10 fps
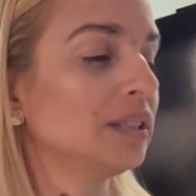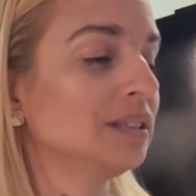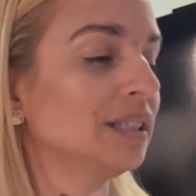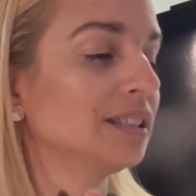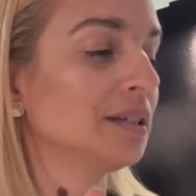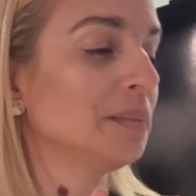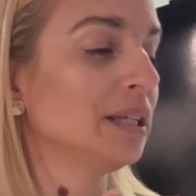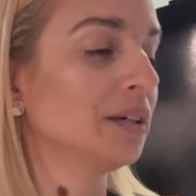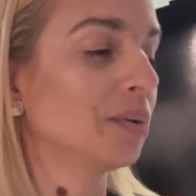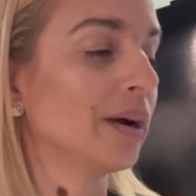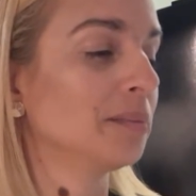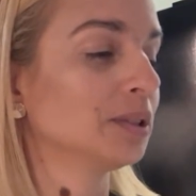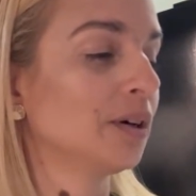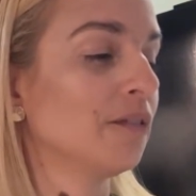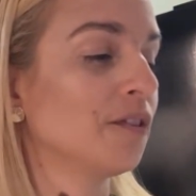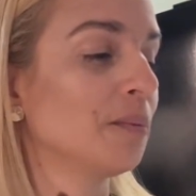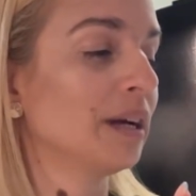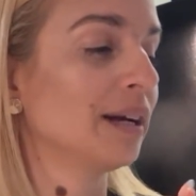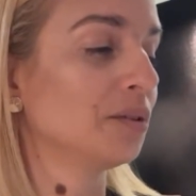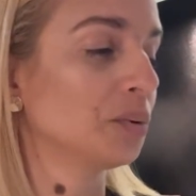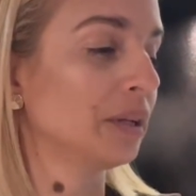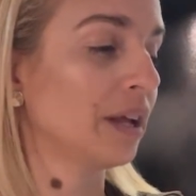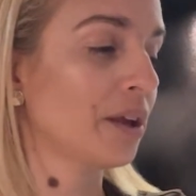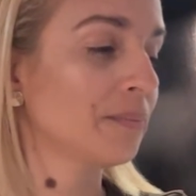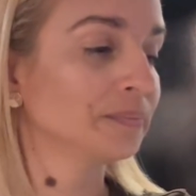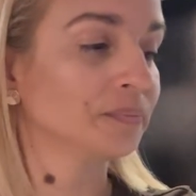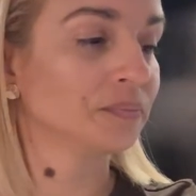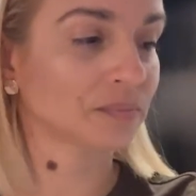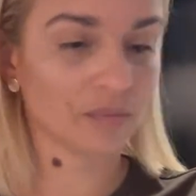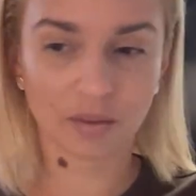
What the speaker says: 260 milligrams of omega 3,